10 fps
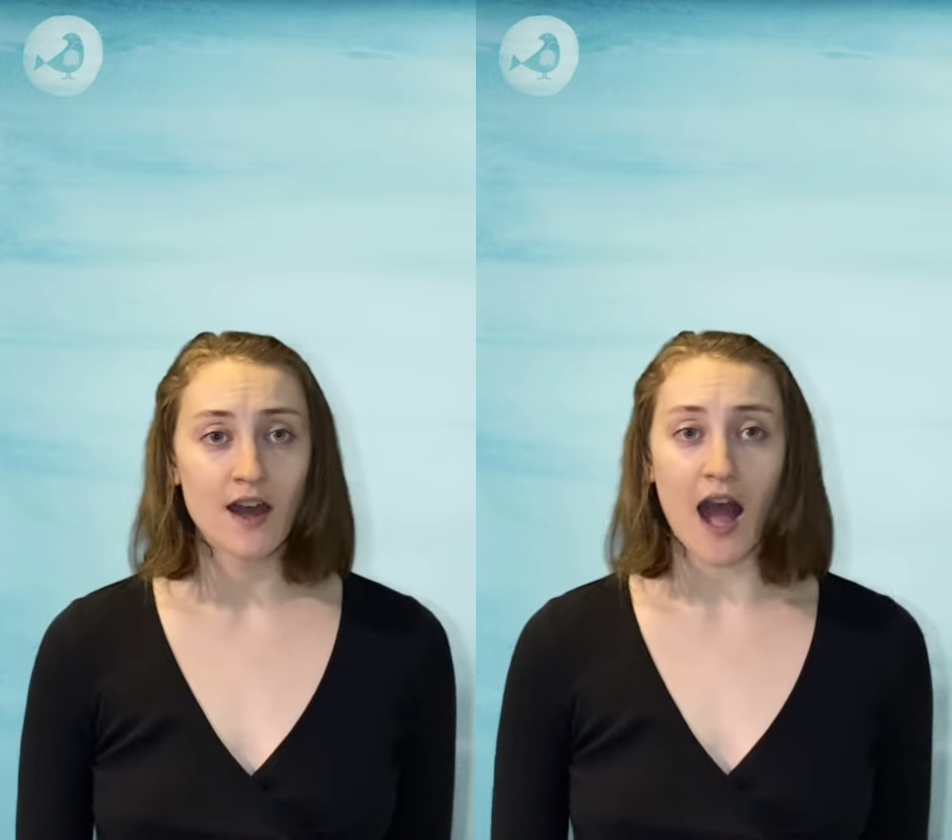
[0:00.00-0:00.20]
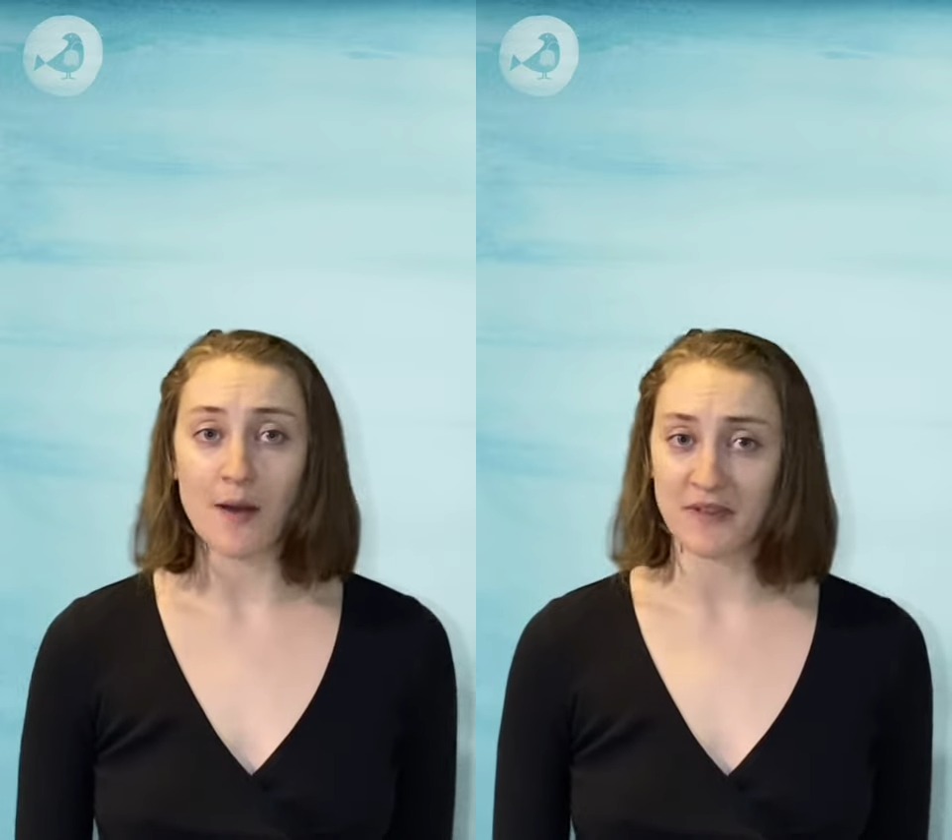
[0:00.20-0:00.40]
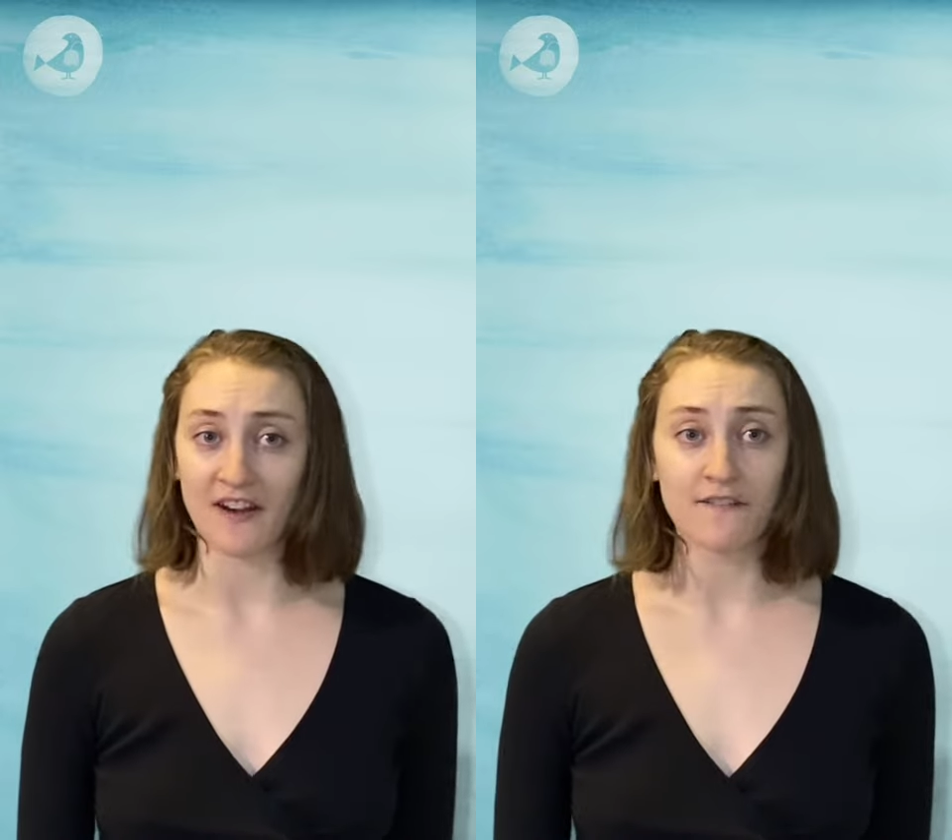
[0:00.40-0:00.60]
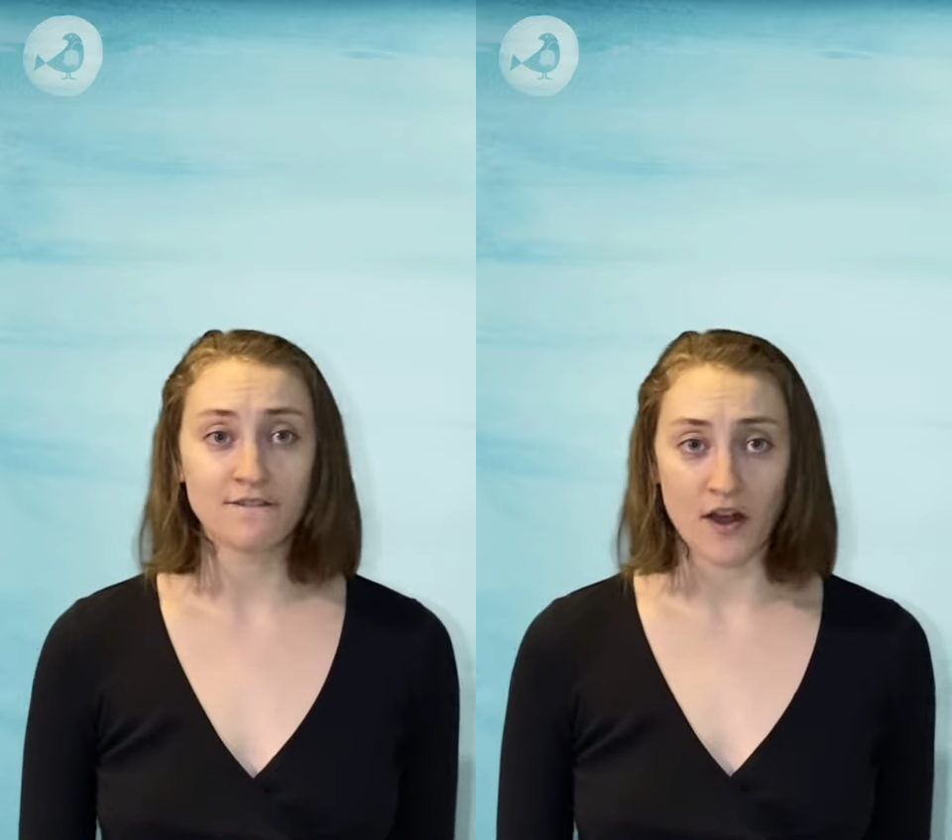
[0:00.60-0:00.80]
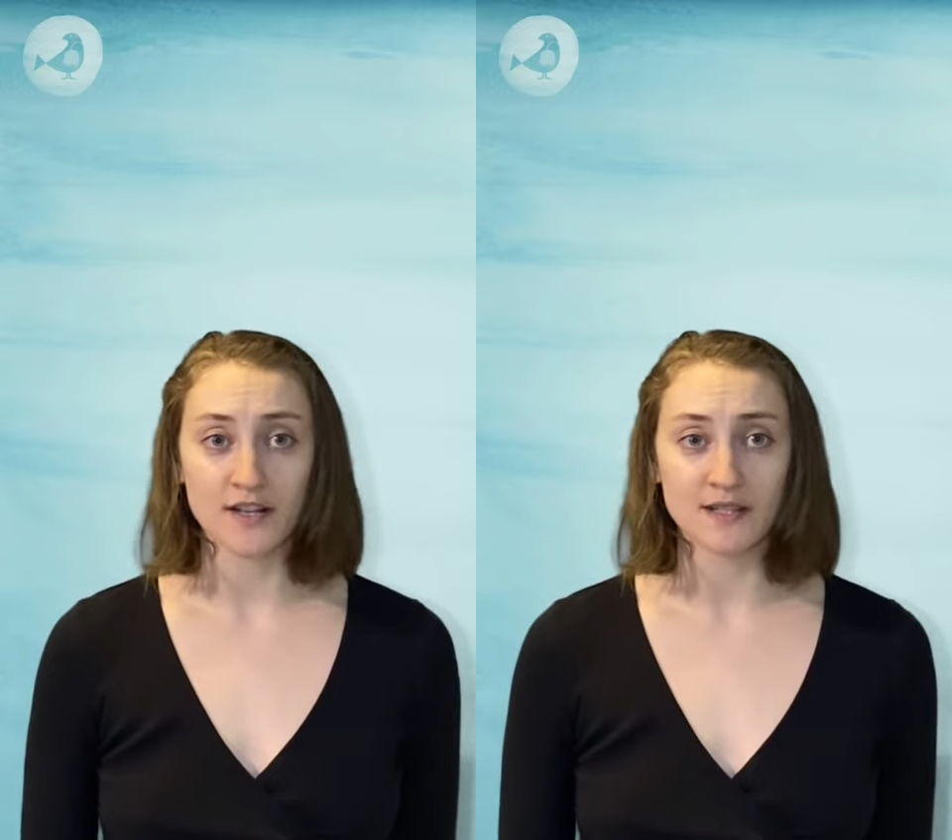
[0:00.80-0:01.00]
I'm gonna
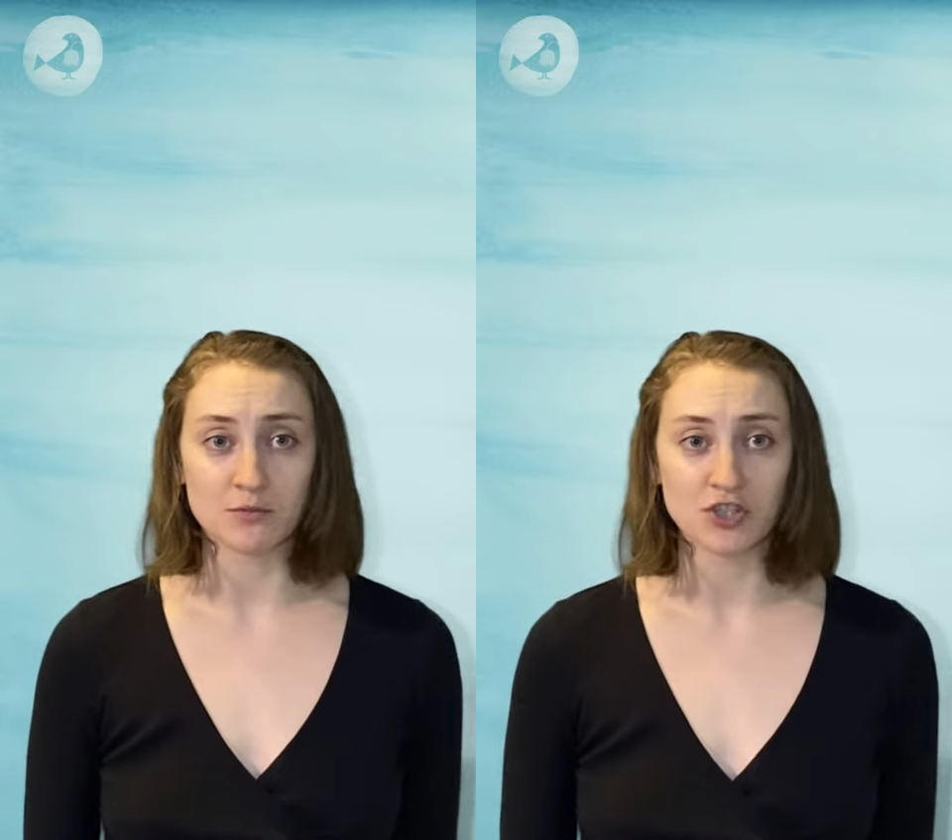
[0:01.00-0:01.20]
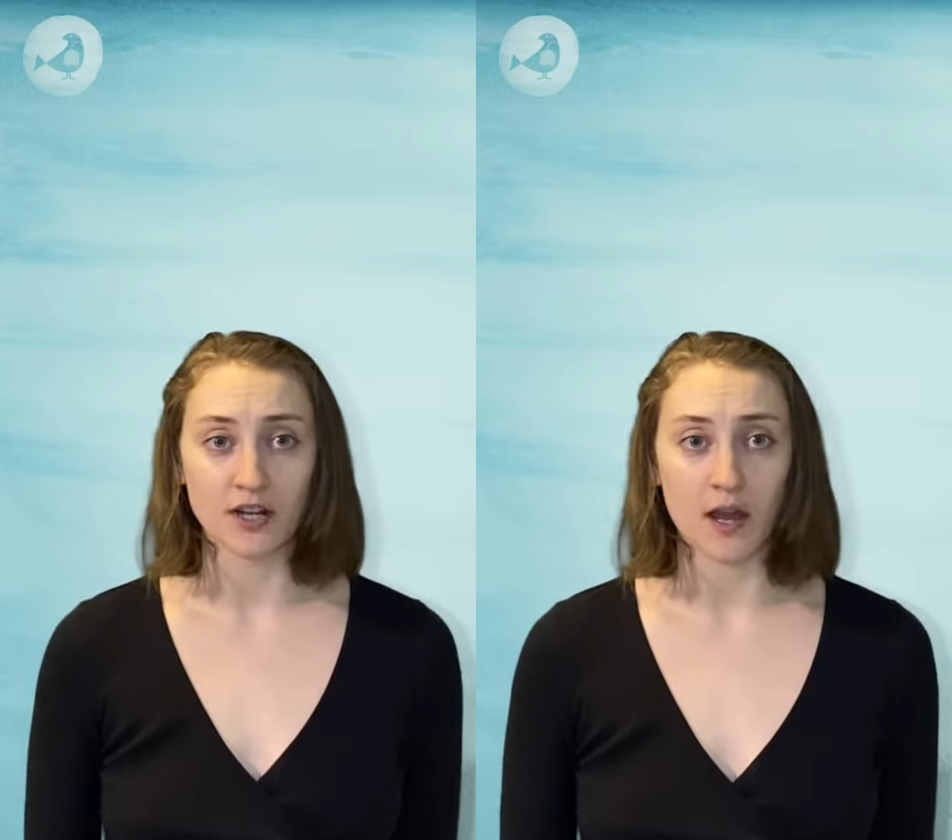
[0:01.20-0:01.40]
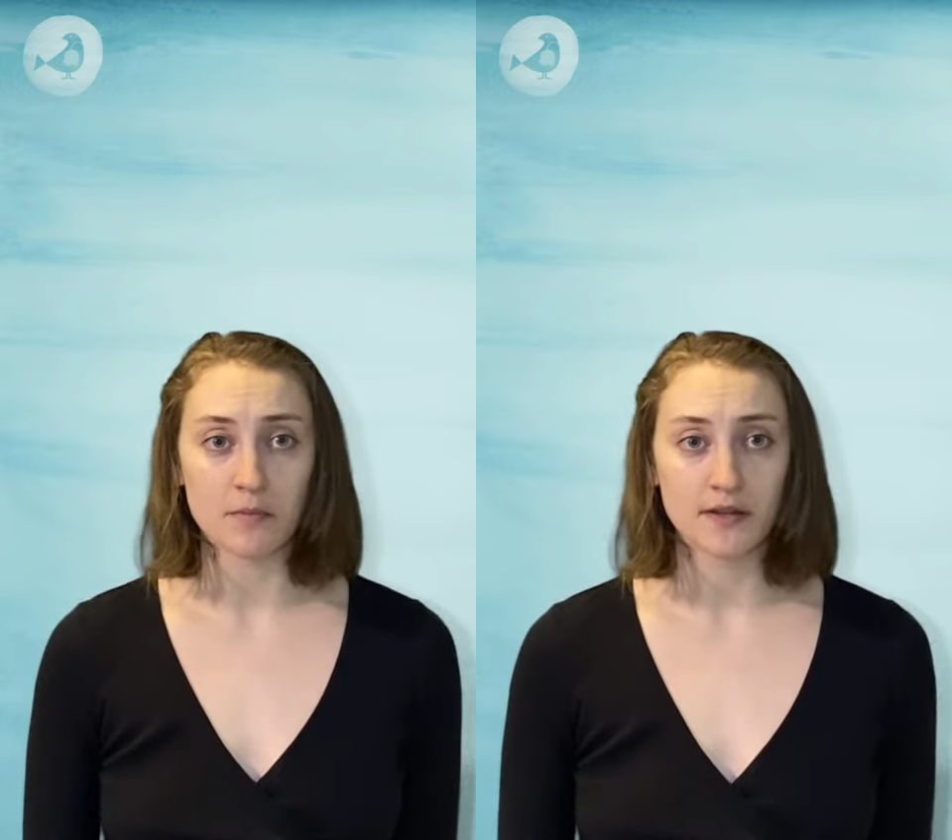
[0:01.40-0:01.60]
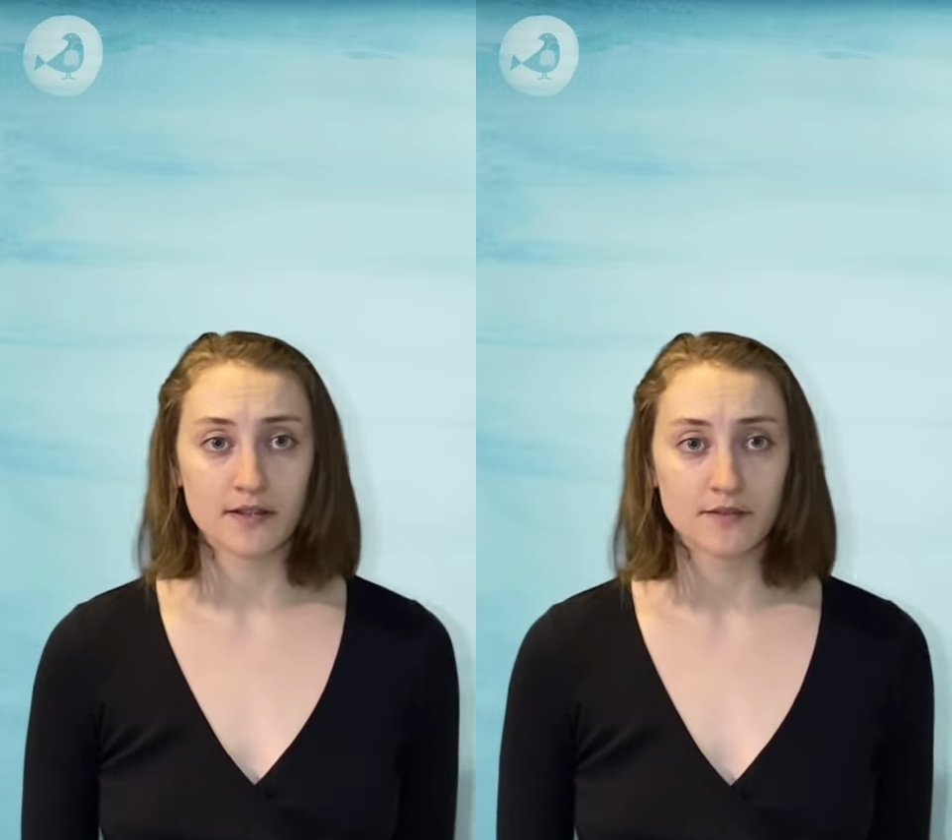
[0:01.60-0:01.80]
fuck some shit up.